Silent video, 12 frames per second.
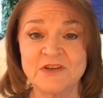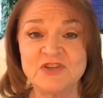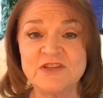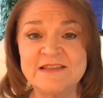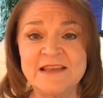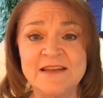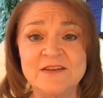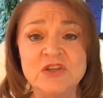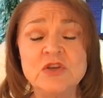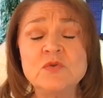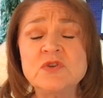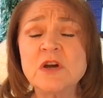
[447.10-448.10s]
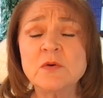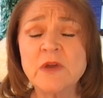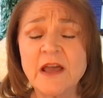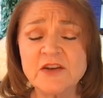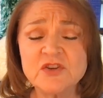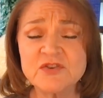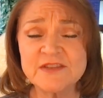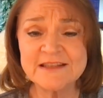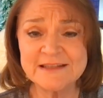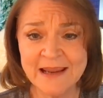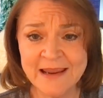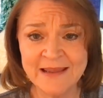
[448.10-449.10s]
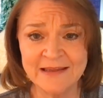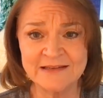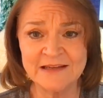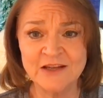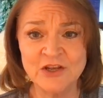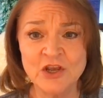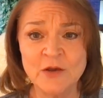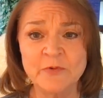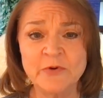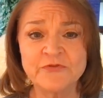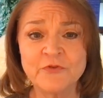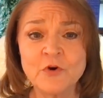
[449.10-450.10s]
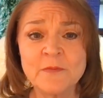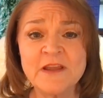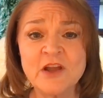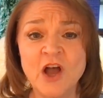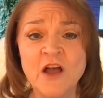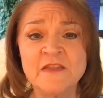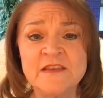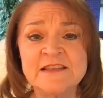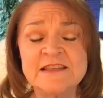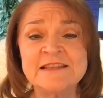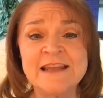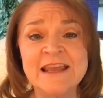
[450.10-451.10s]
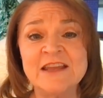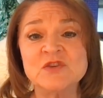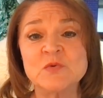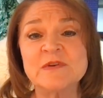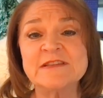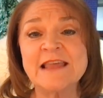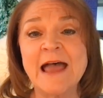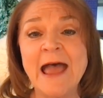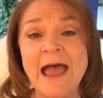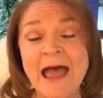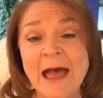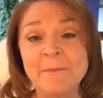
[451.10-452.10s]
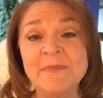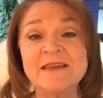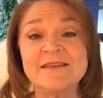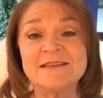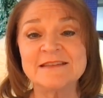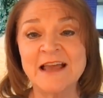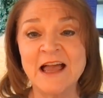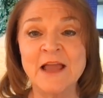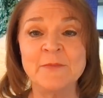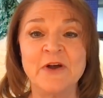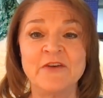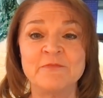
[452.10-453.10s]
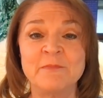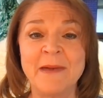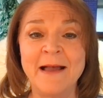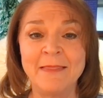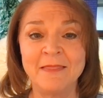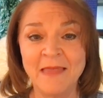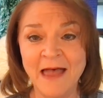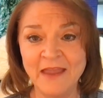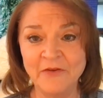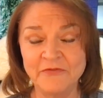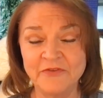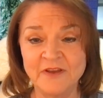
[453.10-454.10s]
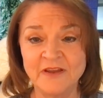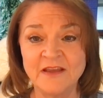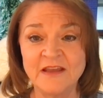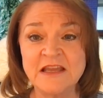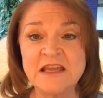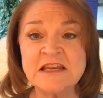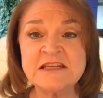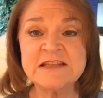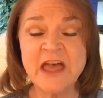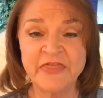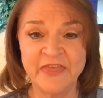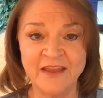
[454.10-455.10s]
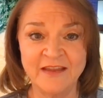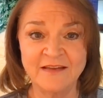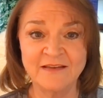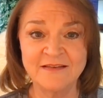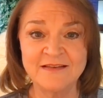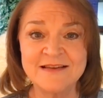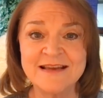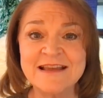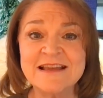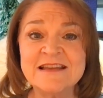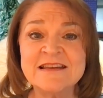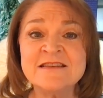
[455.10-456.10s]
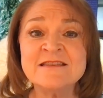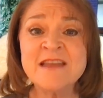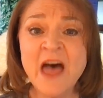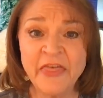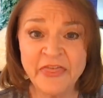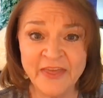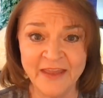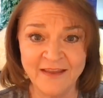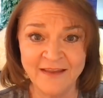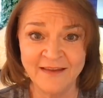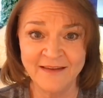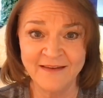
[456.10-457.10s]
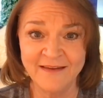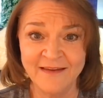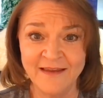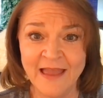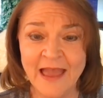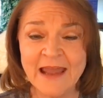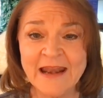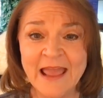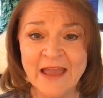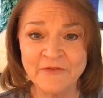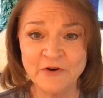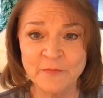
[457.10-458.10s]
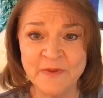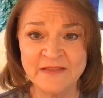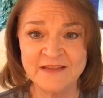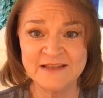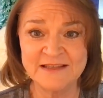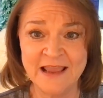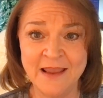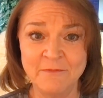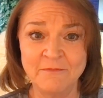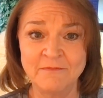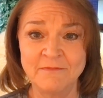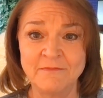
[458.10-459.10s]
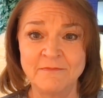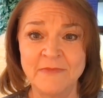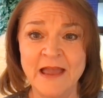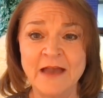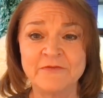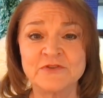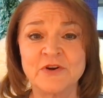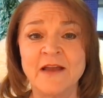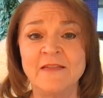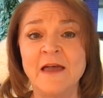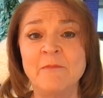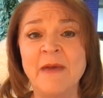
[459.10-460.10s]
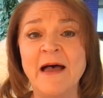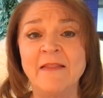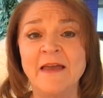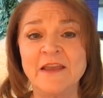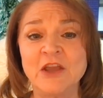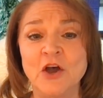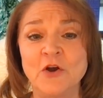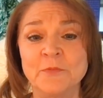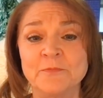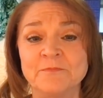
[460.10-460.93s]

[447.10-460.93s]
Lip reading: She said, "You don't understand. Performing on this stage was the happiest time of my life. Nothing, nothing had ever been the same after I let ballet go."